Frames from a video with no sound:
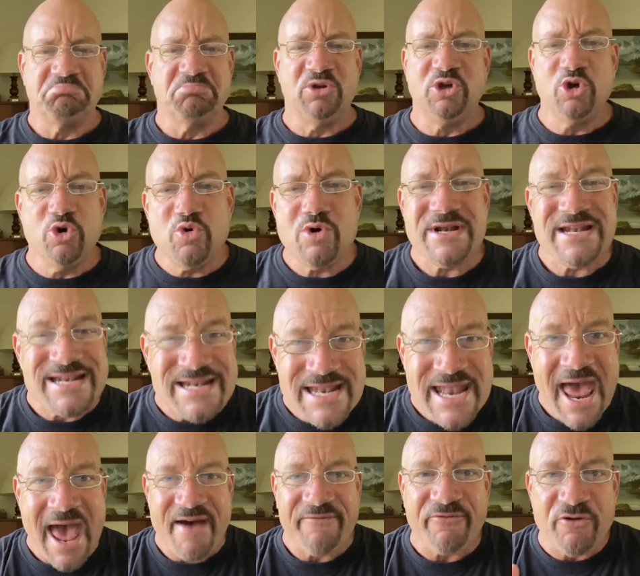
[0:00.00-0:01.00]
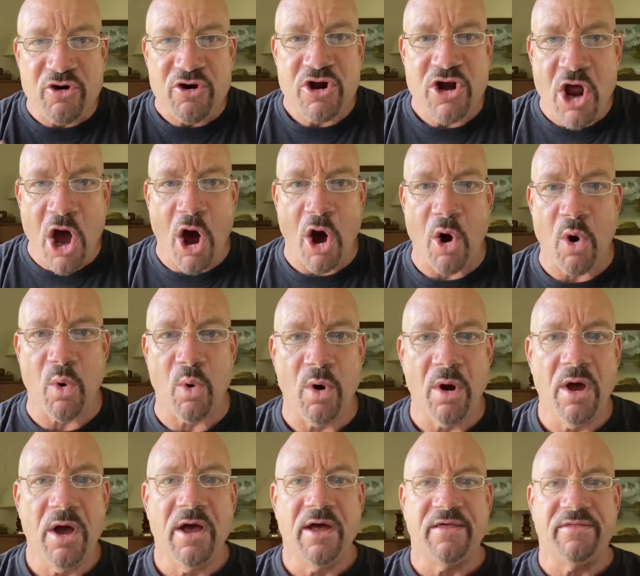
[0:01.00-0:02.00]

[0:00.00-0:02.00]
You would never know